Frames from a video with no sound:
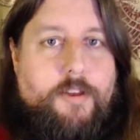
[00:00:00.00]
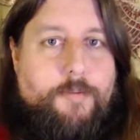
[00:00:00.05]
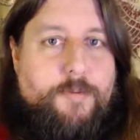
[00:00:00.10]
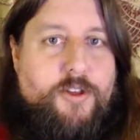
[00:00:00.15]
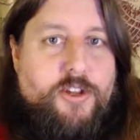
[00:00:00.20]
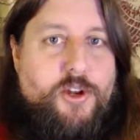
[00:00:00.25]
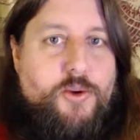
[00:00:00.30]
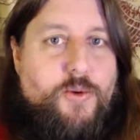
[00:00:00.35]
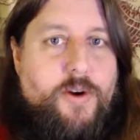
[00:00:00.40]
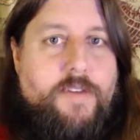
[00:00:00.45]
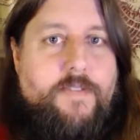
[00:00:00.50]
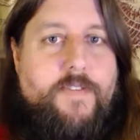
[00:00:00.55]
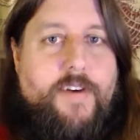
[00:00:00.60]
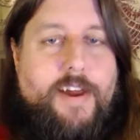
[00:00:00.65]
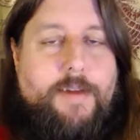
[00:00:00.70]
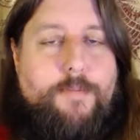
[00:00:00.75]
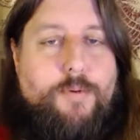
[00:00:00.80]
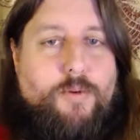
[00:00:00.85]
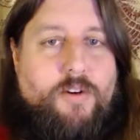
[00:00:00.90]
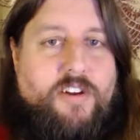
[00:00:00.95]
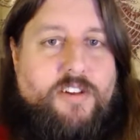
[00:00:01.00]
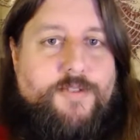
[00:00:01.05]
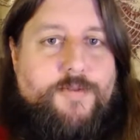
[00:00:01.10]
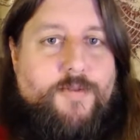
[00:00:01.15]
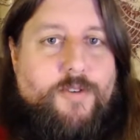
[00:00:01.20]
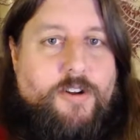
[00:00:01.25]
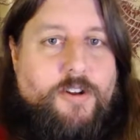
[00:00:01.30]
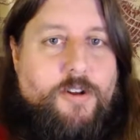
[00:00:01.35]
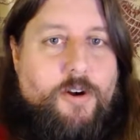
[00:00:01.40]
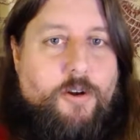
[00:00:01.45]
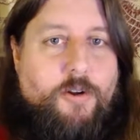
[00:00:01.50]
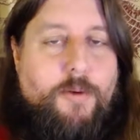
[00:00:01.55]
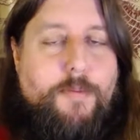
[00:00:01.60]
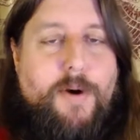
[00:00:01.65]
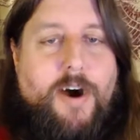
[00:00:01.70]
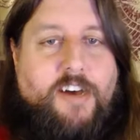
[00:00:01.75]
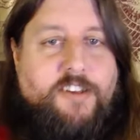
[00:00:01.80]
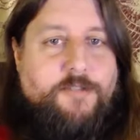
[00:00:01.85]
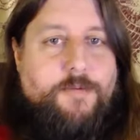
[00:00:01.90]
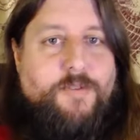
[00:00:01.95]
up to 25 points for a total
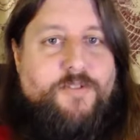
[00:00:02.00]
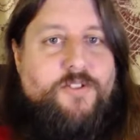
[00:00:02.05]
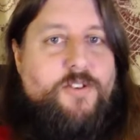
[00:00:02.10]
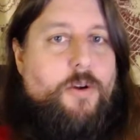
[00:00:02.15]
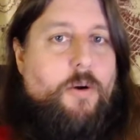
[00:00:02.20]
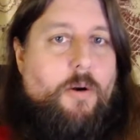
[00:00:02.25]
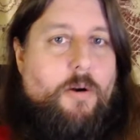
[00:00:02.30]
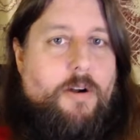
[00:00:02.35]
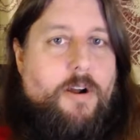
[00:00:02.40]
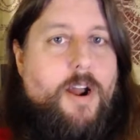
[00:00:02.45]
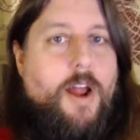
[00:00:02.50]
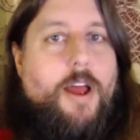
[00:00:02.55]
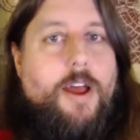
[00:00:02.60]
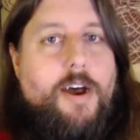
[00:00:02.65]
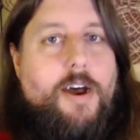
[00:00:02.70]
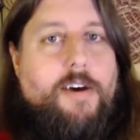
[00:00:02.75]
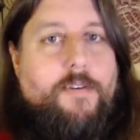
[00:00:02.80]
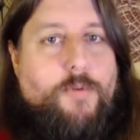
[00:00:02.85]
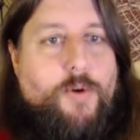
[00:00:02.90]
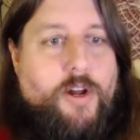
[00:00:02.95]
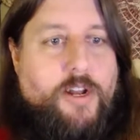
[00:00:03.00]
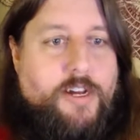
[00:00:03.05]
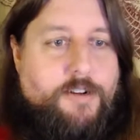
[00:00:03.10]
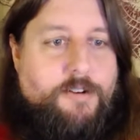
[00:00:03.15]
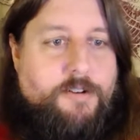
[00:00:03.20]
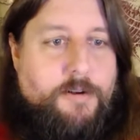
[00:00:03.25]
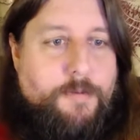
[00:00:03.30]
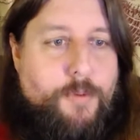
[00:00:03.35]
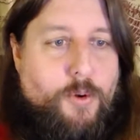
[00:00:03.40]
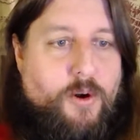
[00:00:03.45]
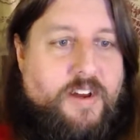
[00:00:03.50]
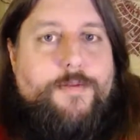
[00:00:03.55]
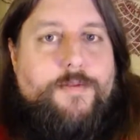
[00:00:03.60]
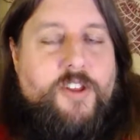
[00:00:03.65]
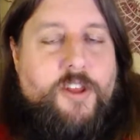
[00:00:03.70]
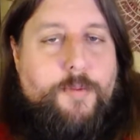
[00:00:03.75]
possible score of 100 points.